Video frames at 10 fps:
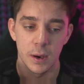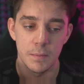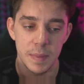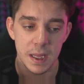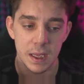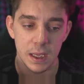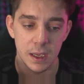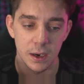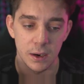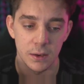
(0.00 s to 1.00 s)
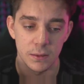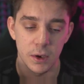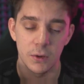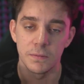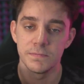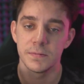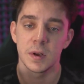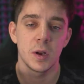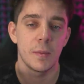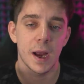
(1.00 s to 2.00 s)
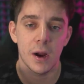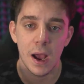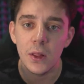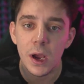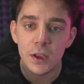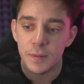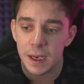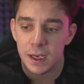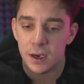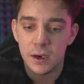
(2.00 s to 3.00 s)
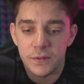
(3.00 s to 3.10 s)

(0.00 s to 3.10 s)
being here. No, no matter how long you've been here,